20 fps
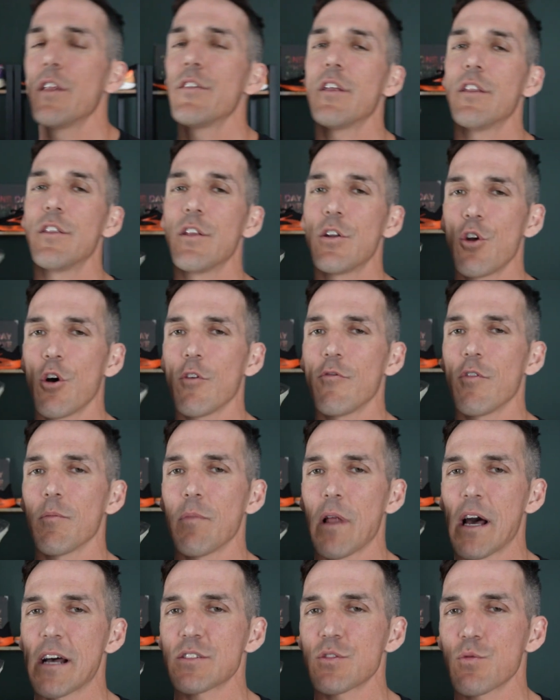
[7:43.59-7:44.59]
than the Nova
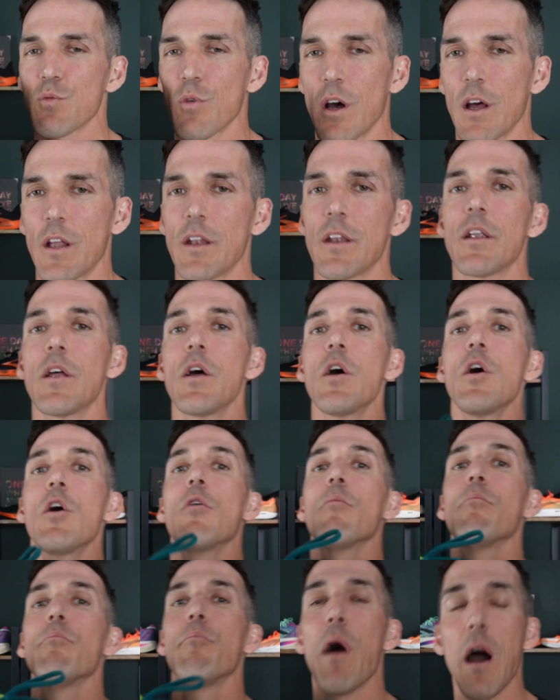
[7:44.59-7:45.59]
Blast 1,
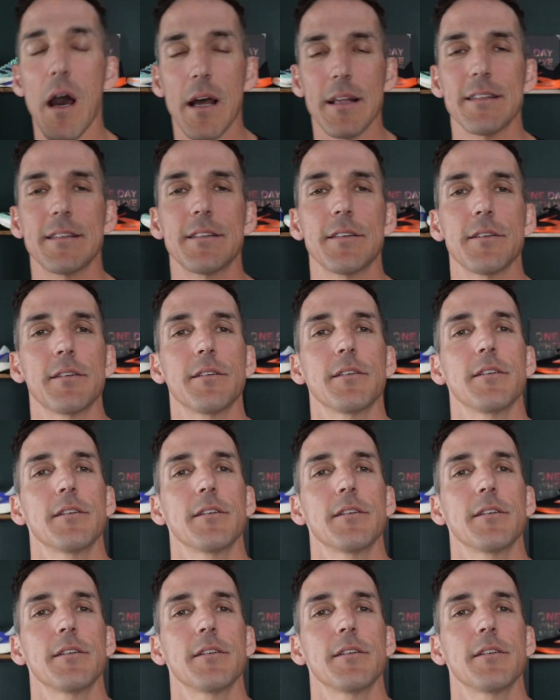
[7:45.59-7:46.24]
but